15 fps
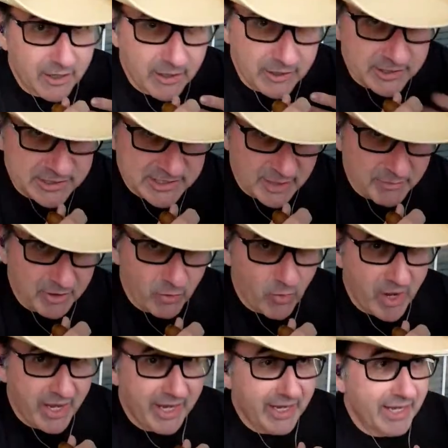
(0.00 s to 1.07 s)
Ernest
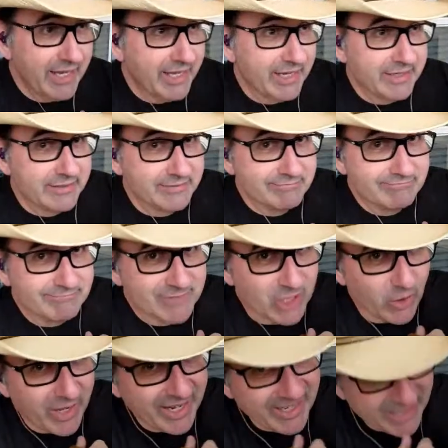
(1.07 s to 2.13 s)
Hemingway, and
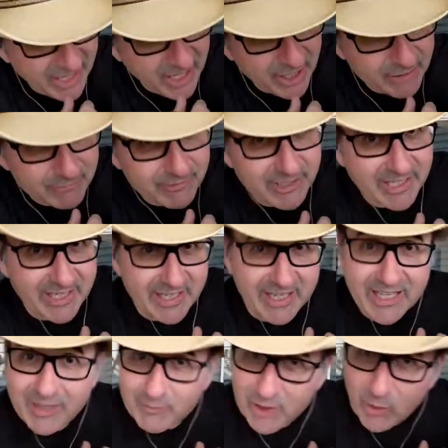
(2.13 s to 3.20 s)
so I love
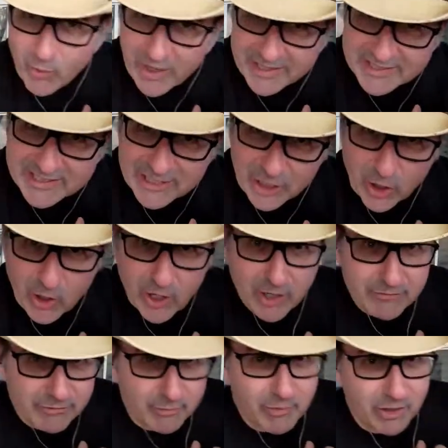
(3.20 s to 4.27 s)
the Hemingway
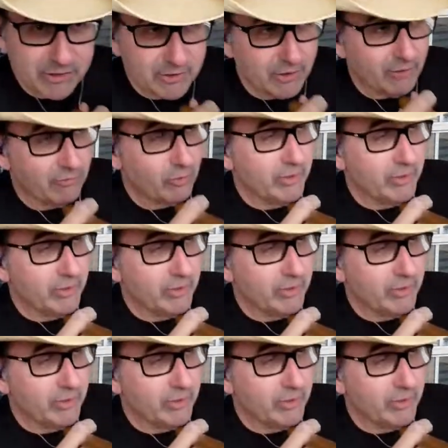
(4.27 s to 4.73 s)
cigar from Arturo